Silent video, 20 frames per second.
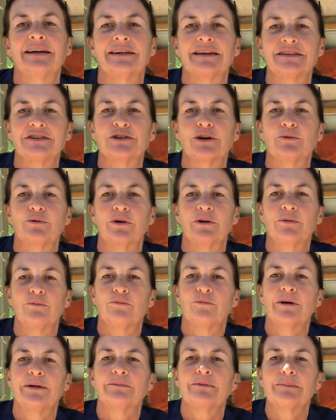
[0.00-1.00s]
and so on.
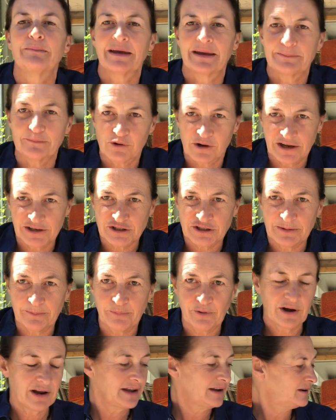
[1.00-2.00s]
When we make bokashi
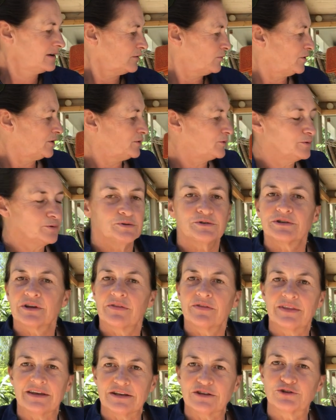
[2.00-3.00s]
bran, we use
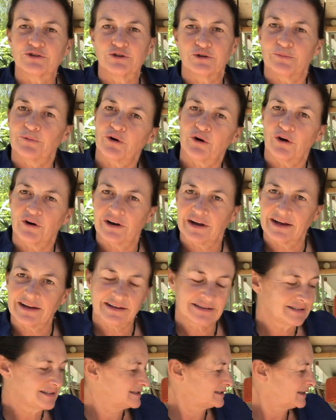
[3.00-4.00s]
these two
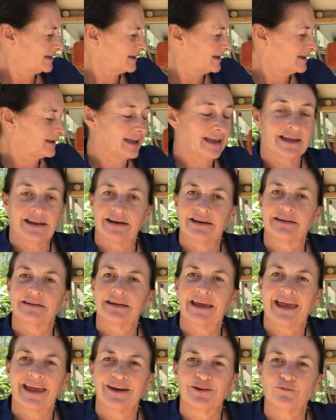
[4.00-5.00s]
products and
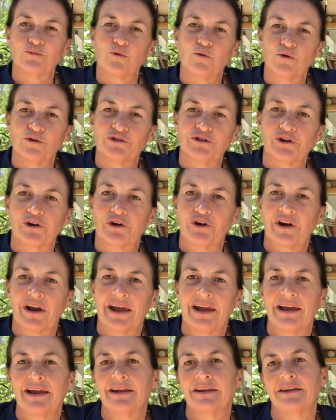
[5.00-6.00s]
add water
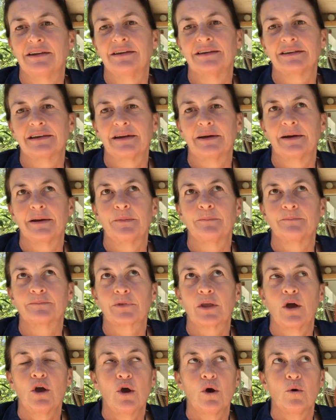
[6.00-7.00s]
and
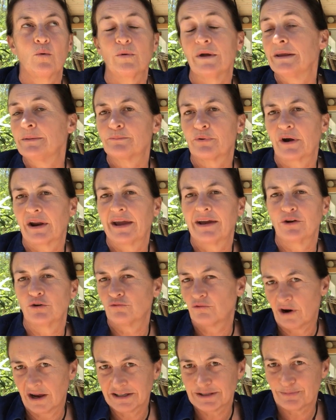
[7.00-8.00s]
wheat bran
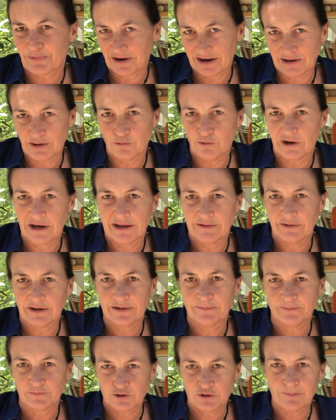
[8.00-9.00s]
or rice bran or
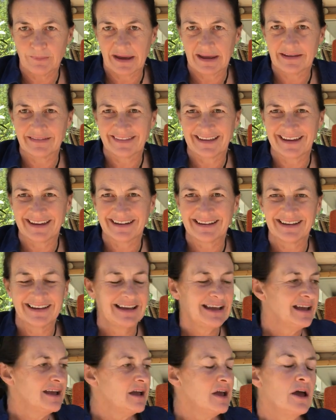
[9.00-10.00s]
whatever to make that.
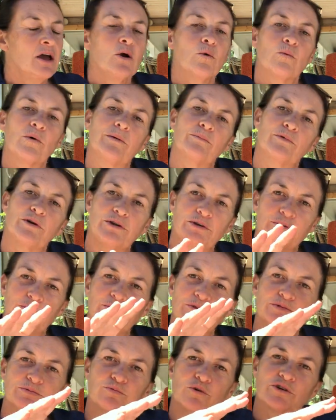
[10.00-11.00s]
When we
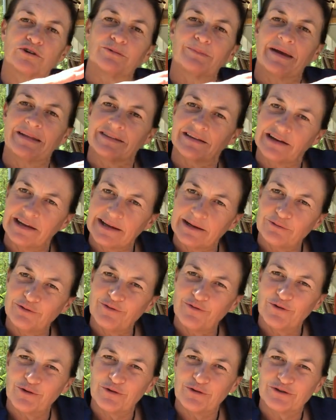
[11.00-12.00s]
want to make the
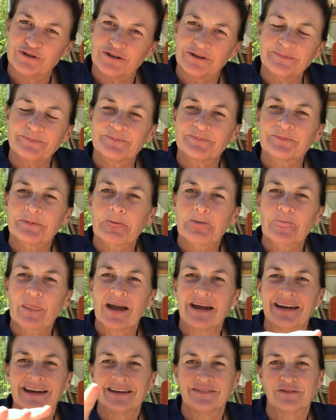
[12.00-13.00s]
liquid version
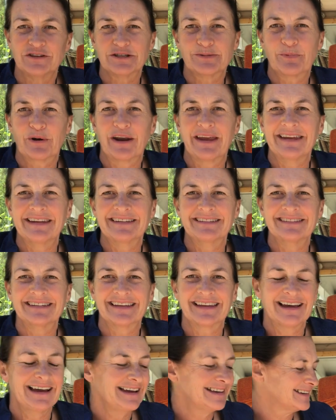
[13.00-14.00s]
for spraying in
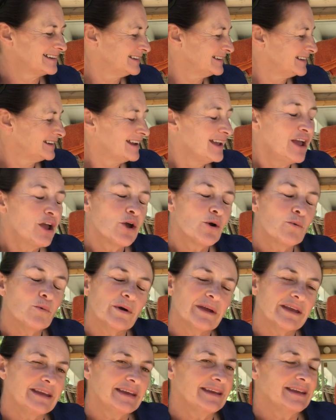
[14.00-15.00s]
the garden,
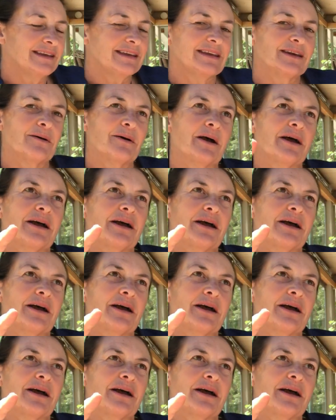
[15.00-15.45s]
we